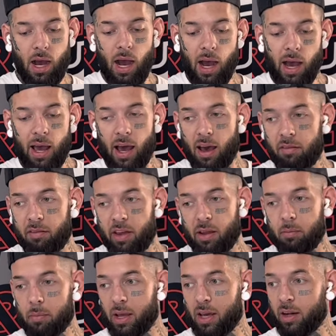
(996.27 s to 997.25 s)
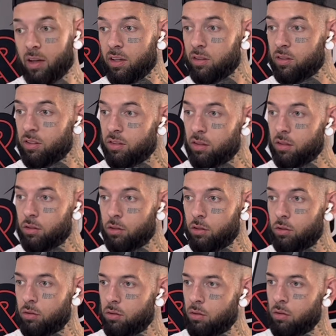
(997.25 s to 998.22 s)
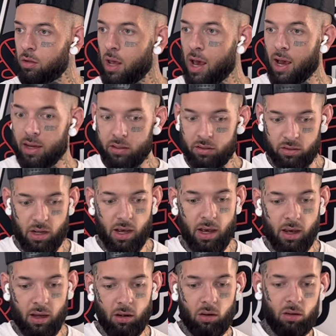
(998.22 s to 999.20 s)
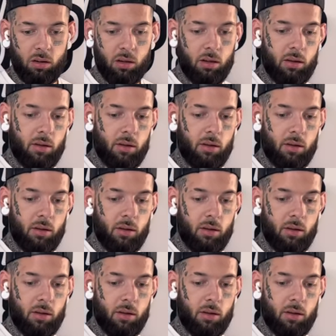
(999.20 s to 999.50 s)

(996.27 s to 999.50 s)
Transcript: I have a Manix XL,